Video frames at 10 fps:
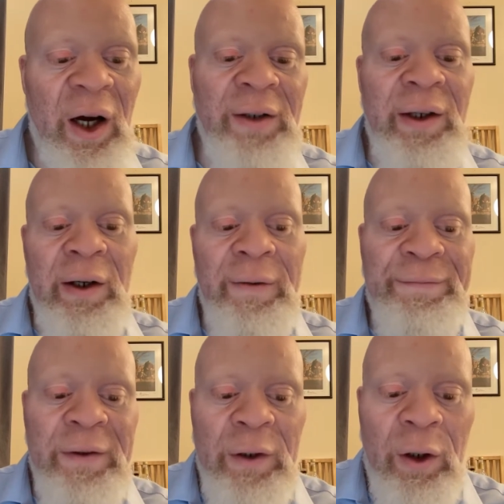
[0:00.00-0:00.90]

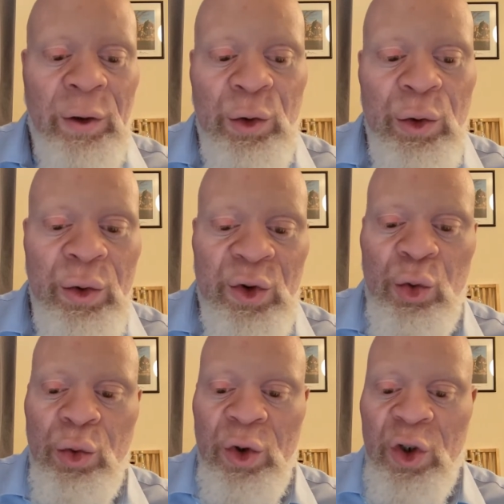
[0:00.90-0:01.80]
unearthing clues
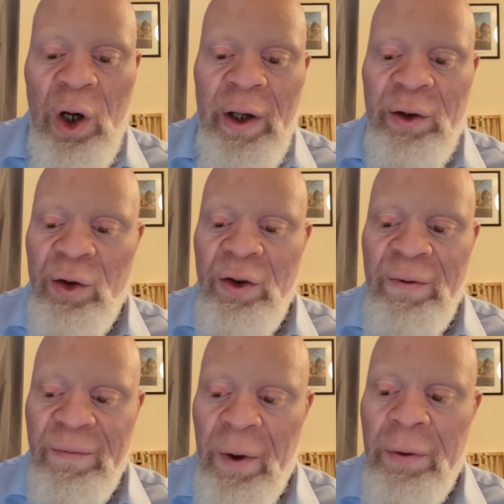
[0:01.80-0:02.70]
to the Titan's
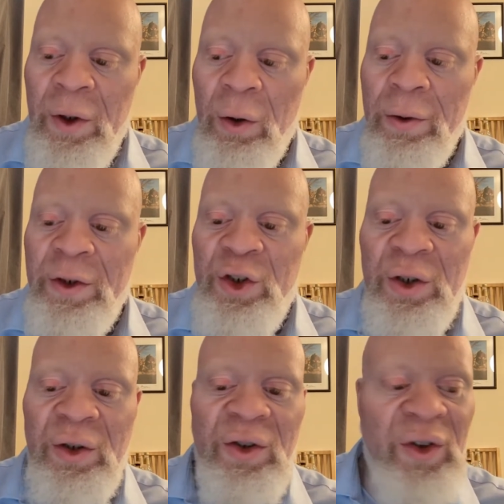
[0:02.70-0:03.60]
very
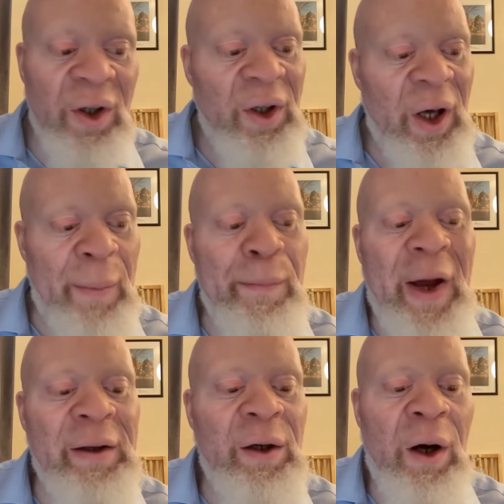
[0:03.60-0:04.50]
origins and
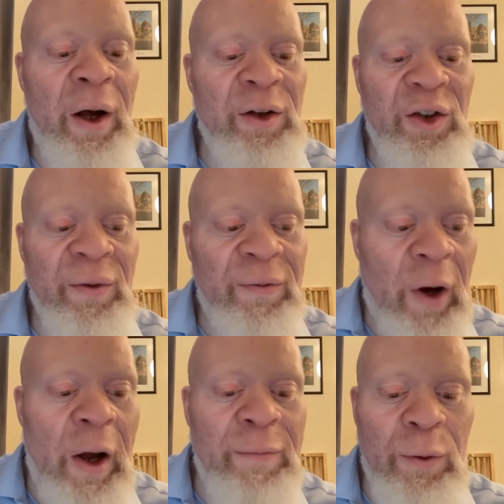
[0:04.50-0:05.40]
mankind's
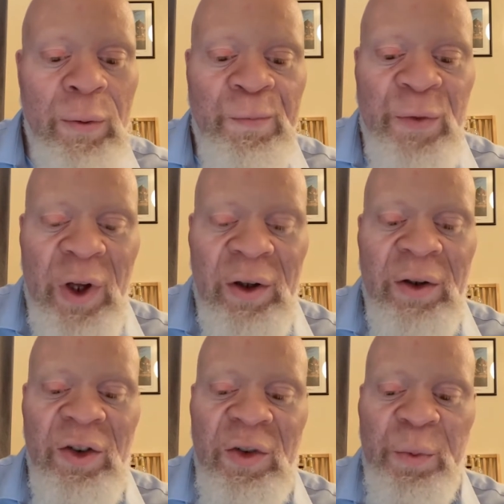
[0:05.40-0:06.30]
survival. A
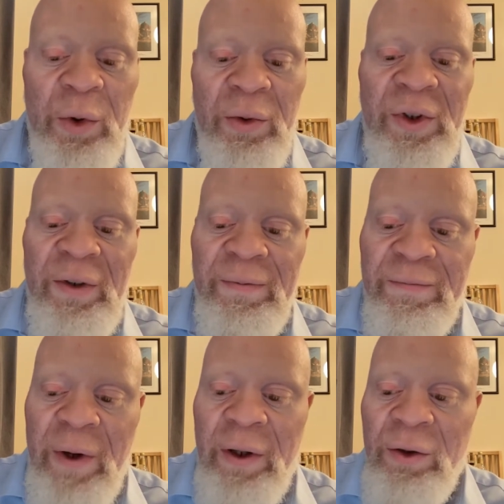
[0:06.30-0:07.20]
conspiracy
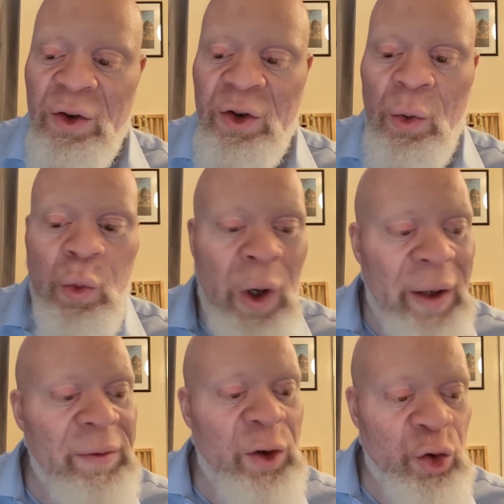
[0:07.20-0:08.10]
threatens to
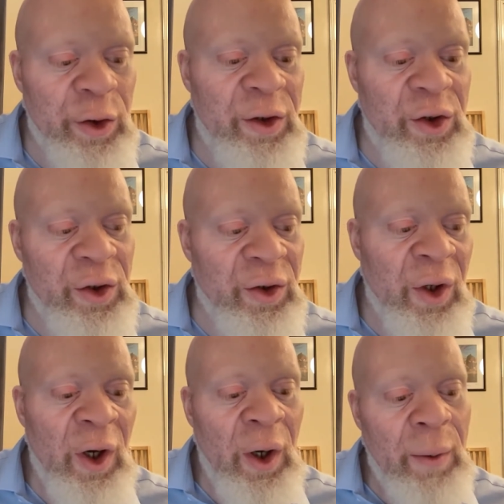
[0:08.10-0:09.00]
wipe the creatures,
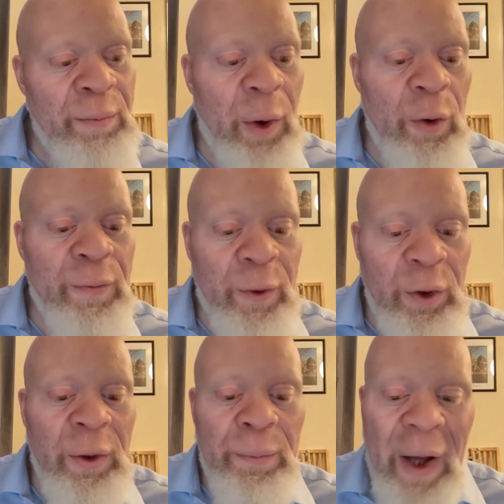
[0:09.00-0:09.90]
both
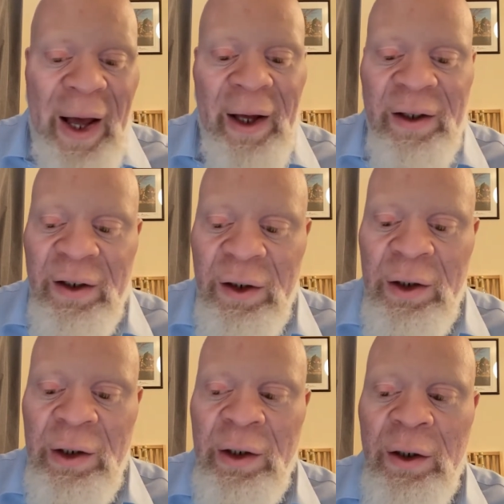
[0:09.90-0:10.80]
good and bad,
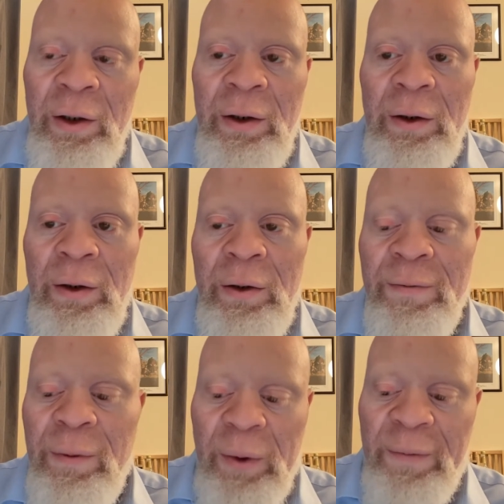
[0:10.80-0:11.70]

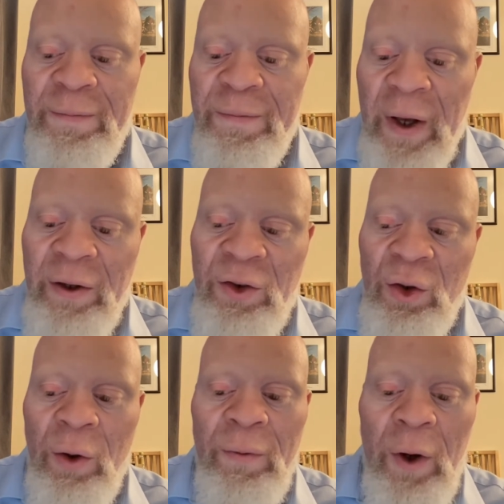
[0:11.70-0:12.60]
from the face
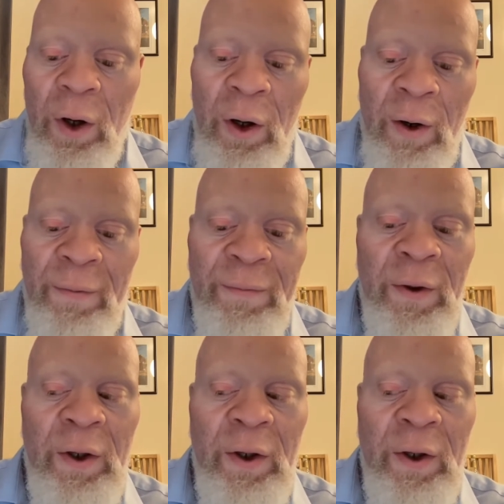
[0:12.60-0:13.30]
of Earth